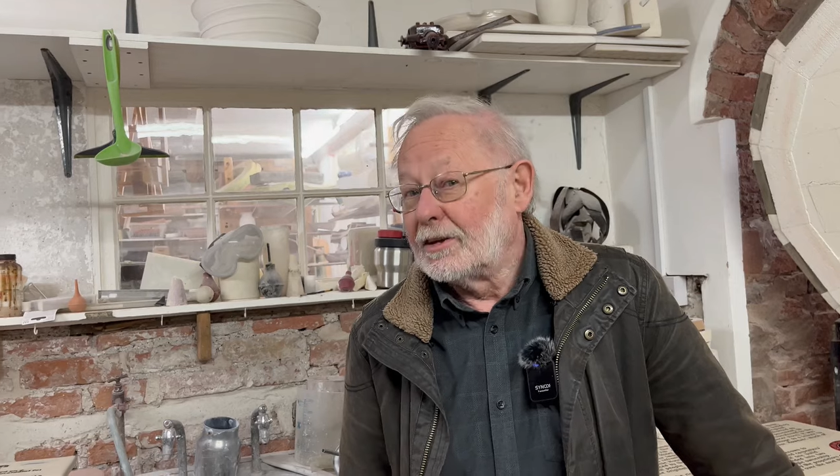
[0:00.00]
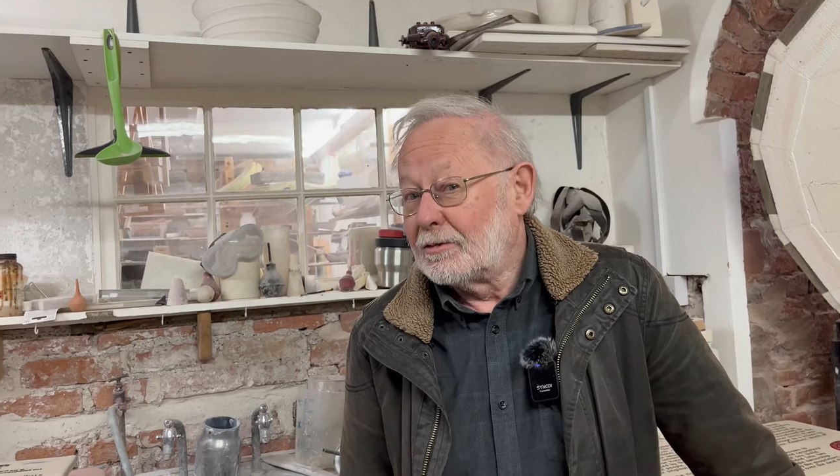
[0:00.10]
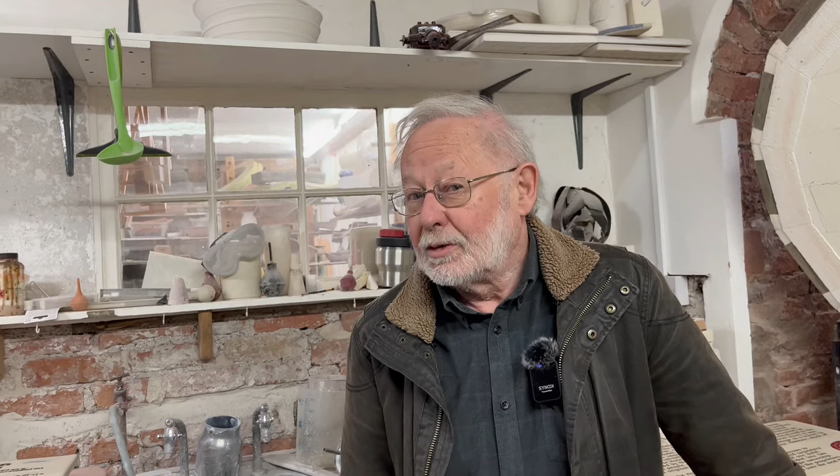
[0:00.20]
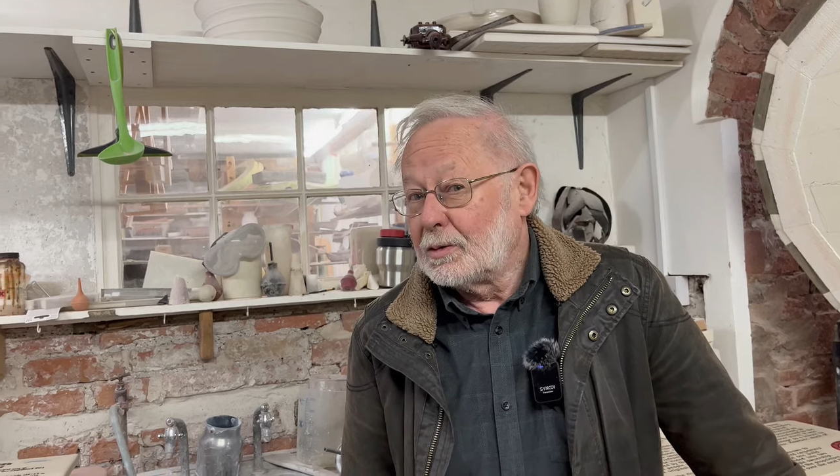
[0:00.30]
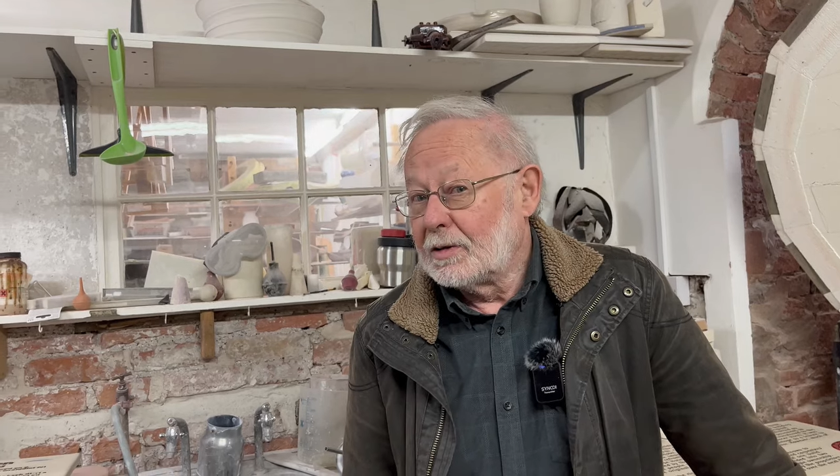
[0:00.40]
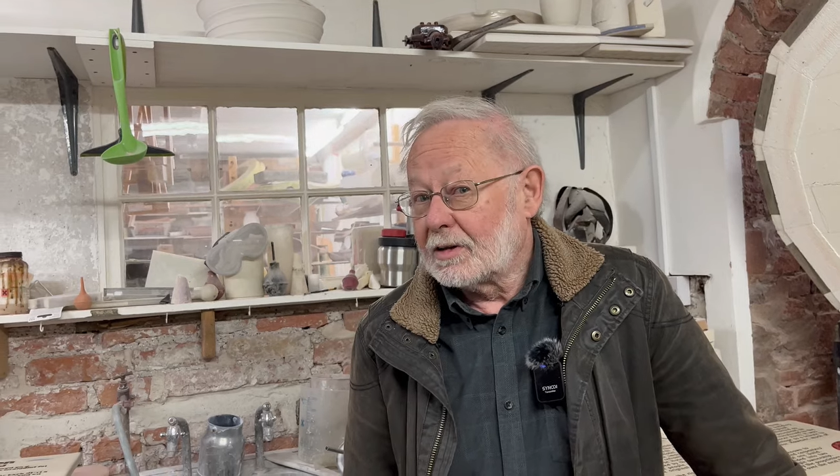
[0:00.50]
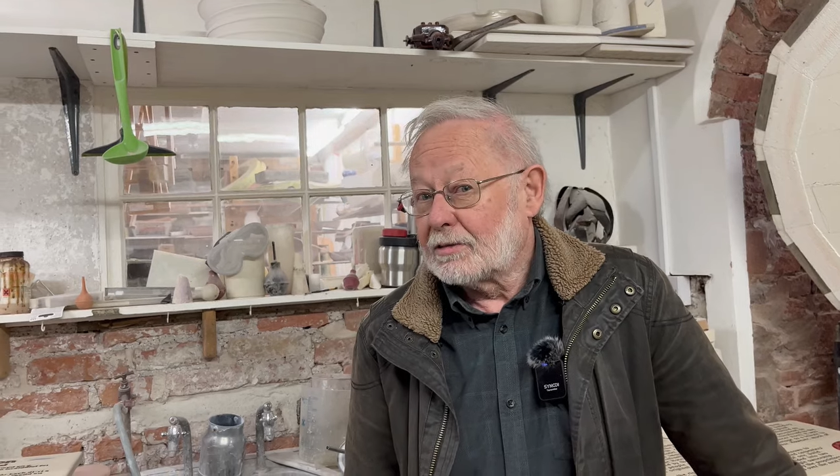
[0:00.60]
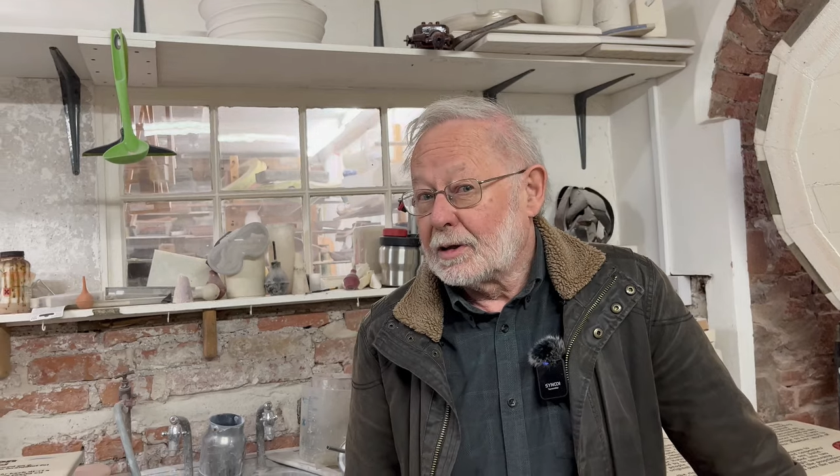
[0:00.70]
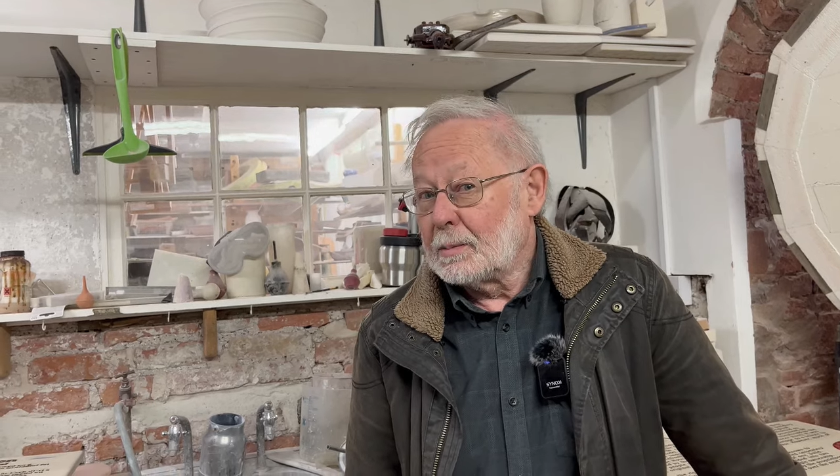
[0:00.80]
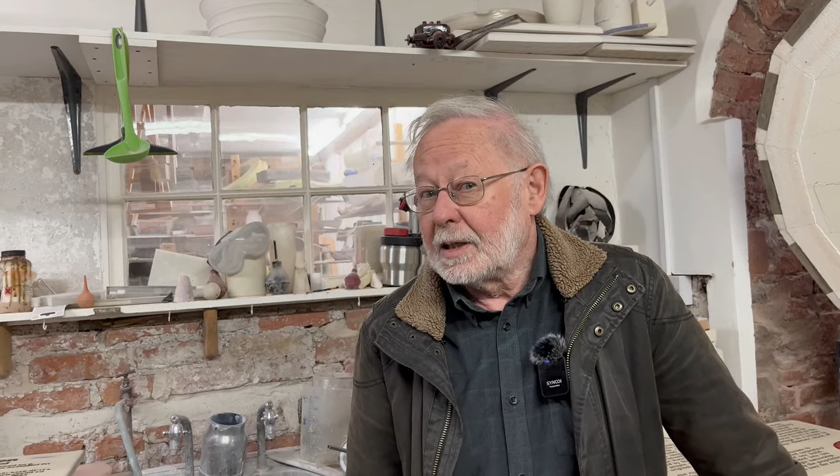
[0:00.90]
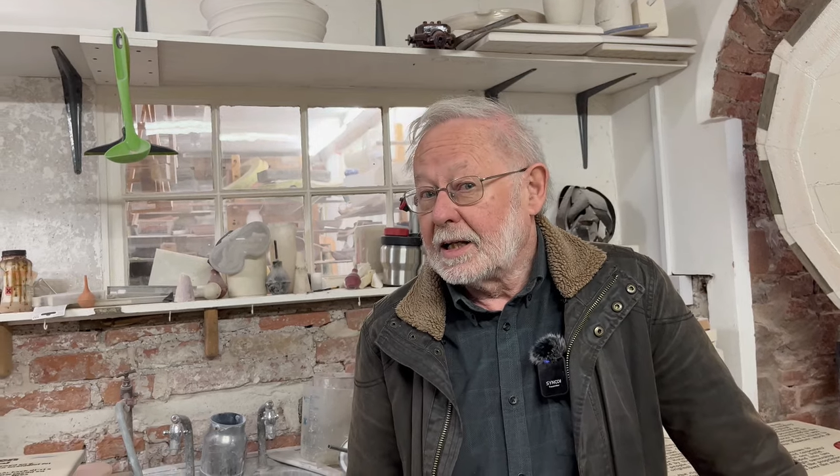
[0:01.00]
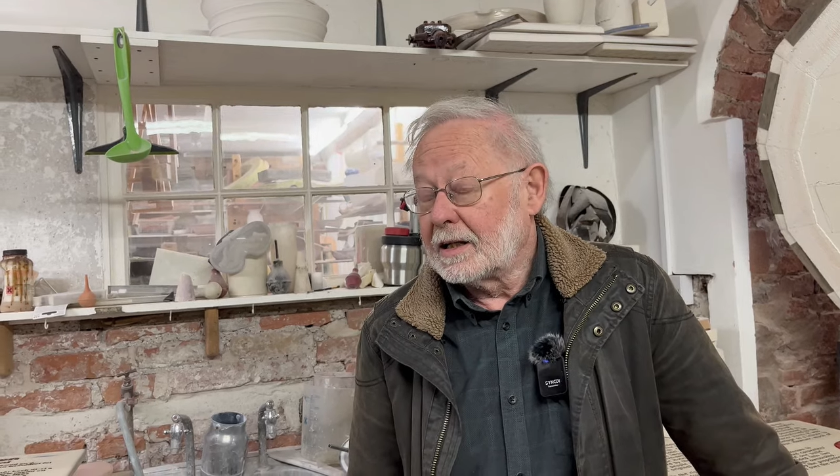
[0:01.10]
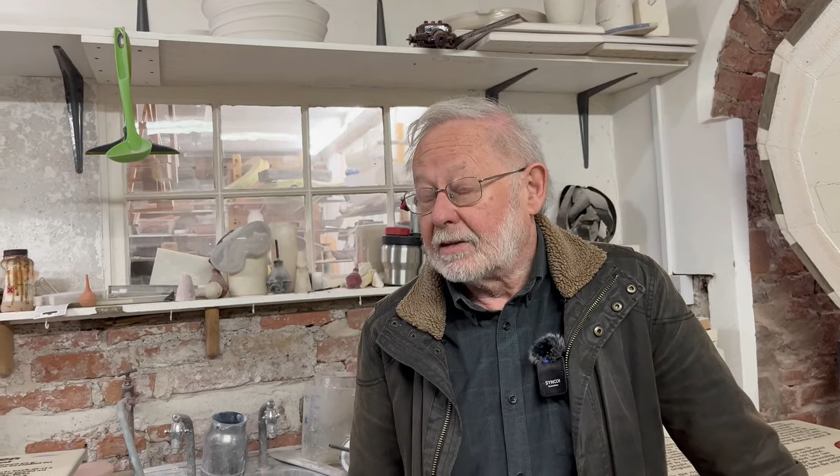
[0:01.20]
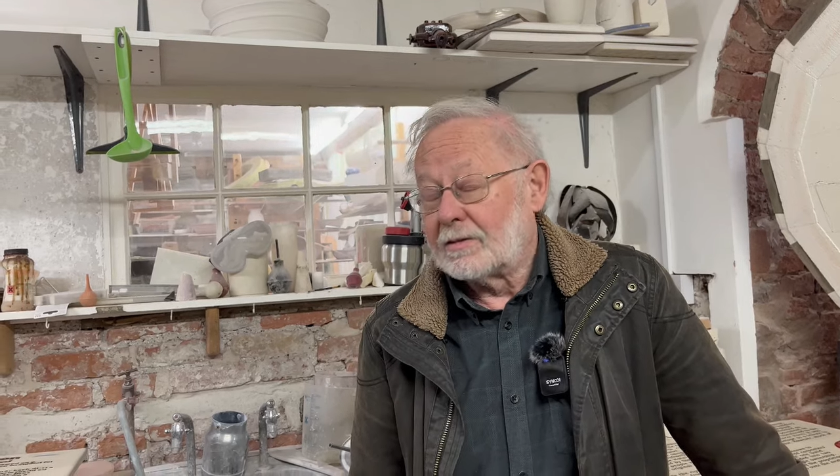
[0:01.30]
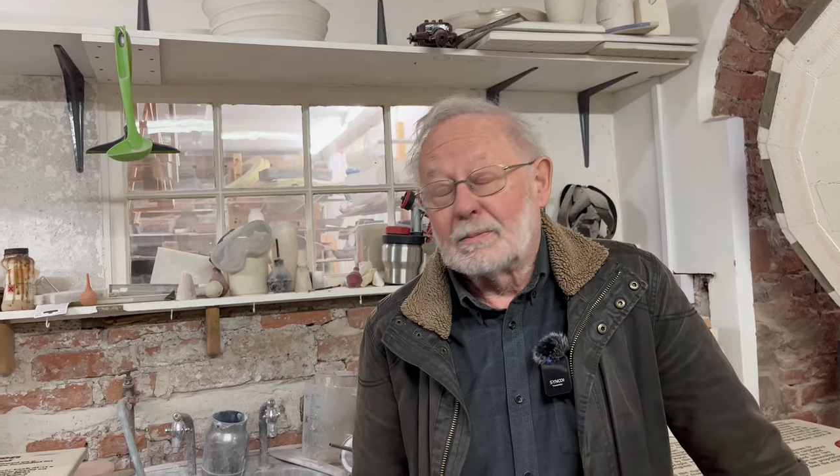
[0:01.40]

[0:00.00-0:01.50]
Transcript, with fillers: the food's extremely nice.